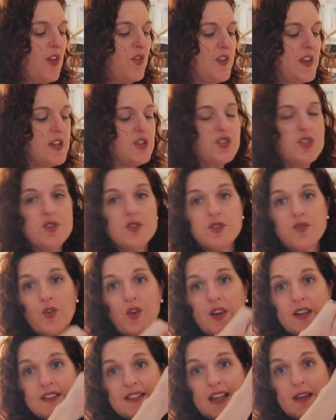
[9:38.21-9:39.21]
These shoes,
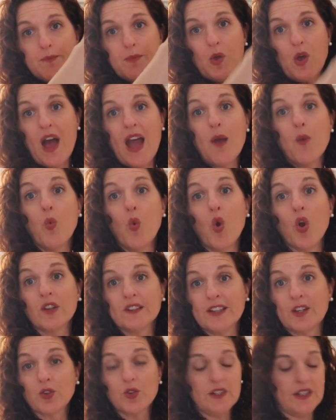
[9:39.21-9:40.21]
for example, I wore
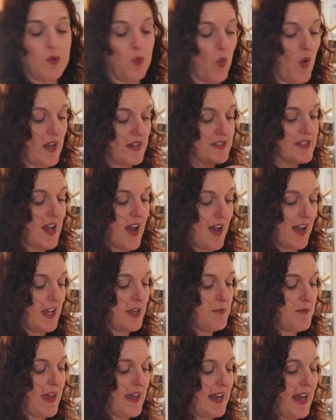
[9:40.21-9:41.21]
literally one
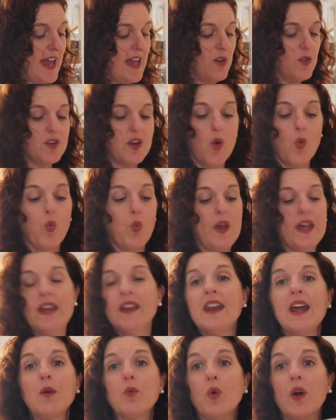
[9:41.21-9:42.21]
time, and I don't know
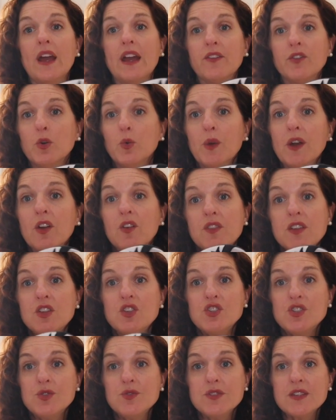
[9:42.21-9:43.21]
when I will ever wear
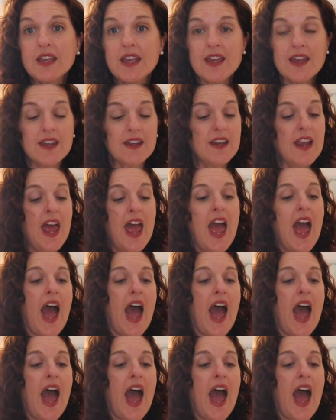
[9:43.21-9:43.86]
these shoes again.